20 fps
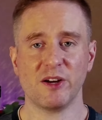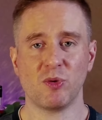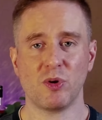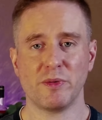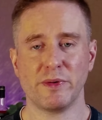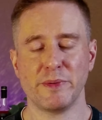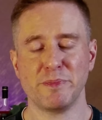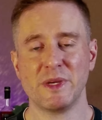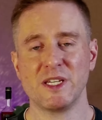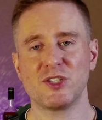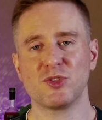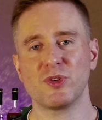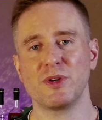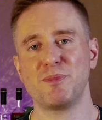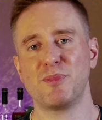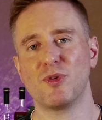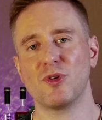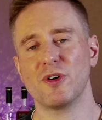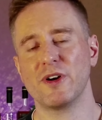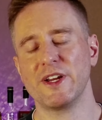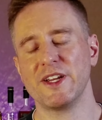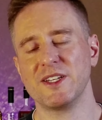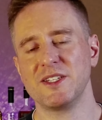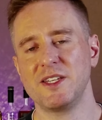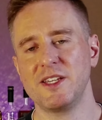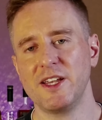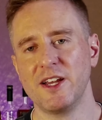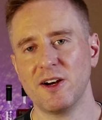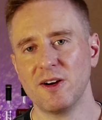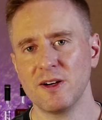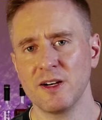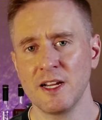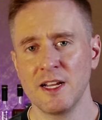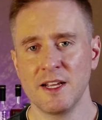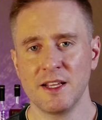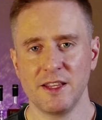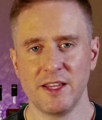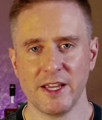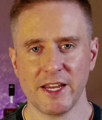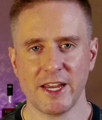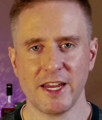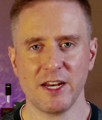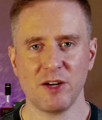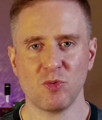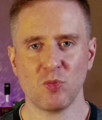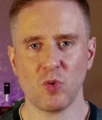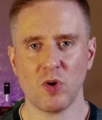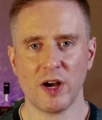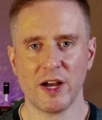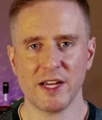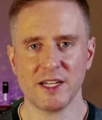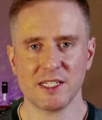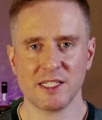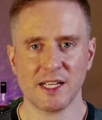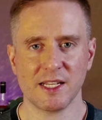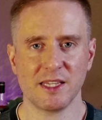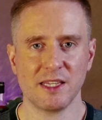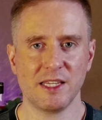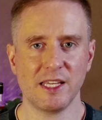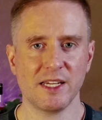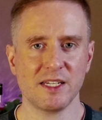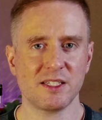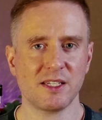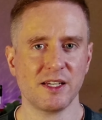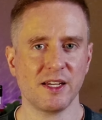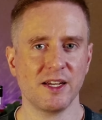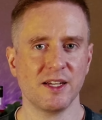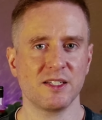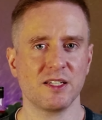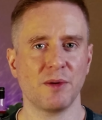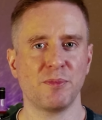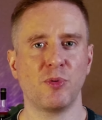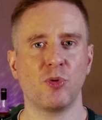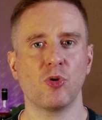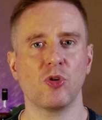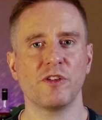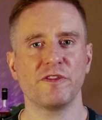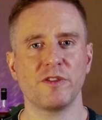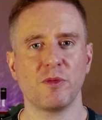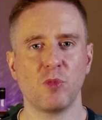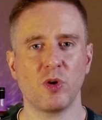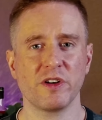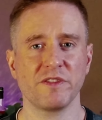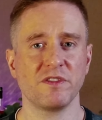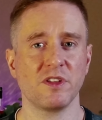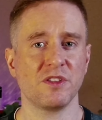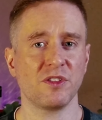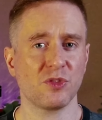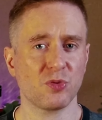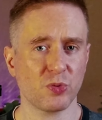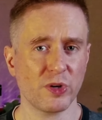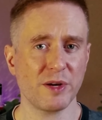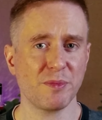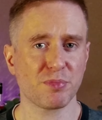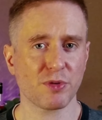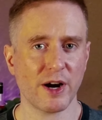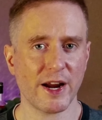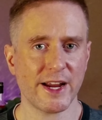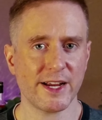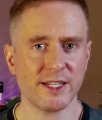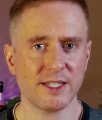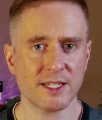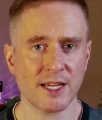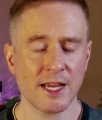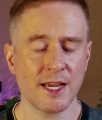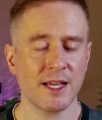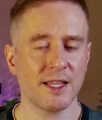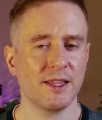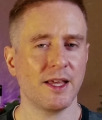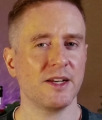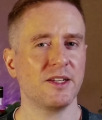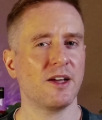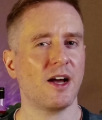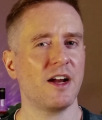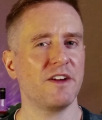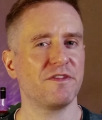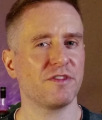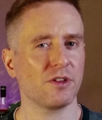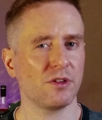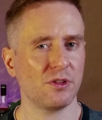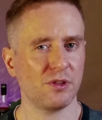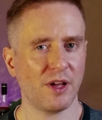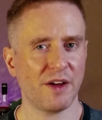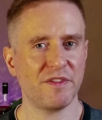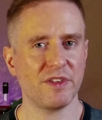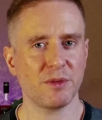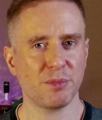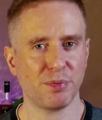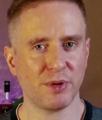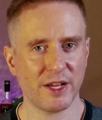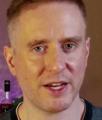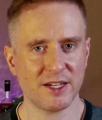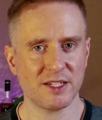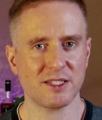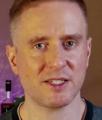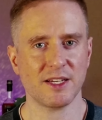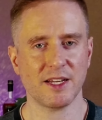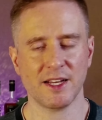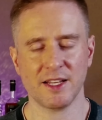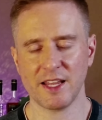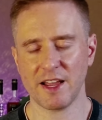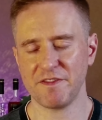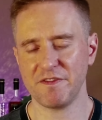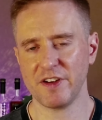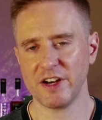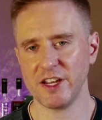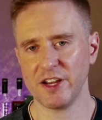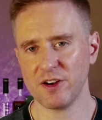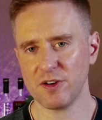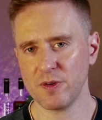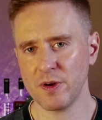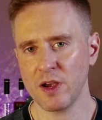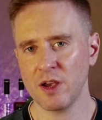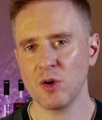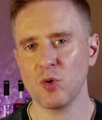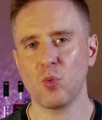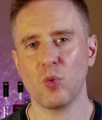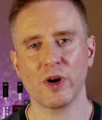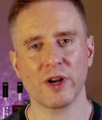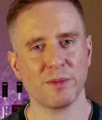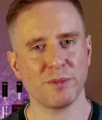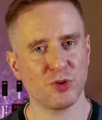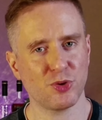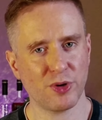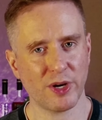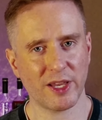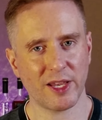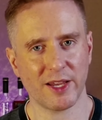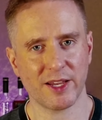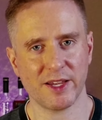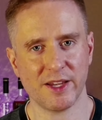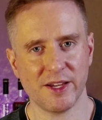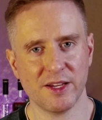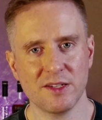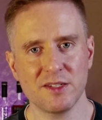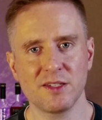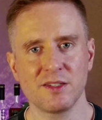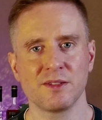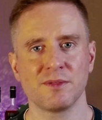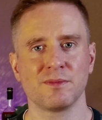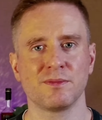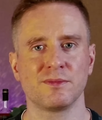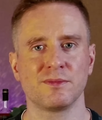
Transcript: out what my mystery pour is here, the hint was that this is a pour from one of the three brands that tied for 11th place in that video. What I'm drinking is